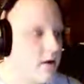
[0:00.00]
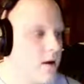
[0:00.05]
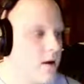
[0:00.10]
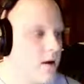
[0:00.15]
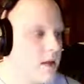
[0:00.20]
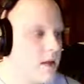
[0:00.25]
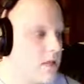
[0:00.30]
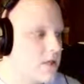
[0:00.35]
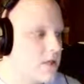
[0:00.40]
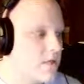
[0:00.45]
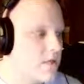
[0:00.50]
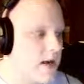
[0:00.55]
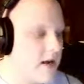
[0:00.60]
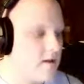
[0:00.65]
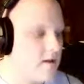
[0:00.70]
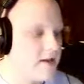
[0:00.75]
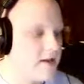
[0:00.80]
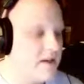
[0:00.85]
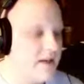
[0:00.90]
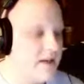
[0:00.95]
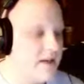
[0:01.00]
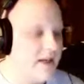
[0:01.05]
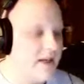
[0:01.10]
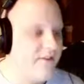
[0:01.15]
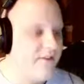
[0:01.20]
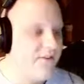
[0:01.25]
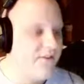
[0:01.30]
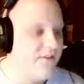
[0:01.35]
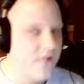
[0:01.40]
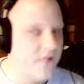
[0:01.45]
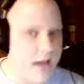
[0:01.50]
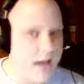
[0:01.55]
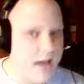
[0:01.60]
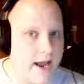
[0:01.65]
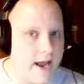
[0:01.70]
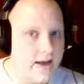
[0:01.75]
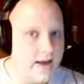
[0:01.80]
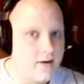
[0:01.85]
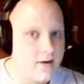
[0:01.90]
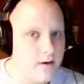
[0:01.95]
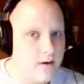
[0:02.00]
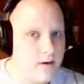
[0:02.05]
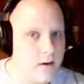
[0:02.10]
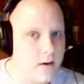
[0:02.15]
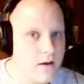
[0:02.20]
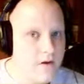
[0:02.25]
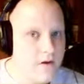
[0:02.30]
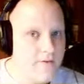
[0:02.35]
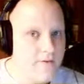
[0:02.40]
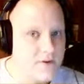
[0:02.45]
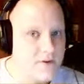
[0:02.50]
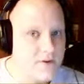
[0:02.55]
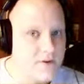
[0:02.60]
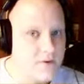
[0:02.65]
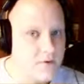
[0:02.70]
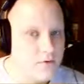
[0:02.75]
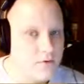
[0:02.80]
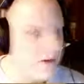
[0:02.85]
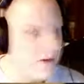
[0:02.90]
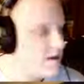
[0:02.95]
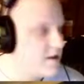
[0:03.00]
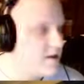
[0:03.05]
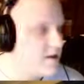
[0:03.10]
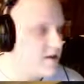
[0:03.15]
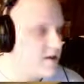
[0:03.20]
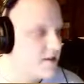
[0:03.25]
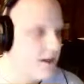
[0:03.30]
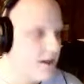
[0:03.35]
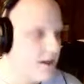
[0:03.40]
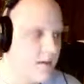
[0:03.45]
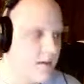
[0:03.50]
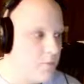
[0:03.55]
So not only did he have flying for 2 creatures,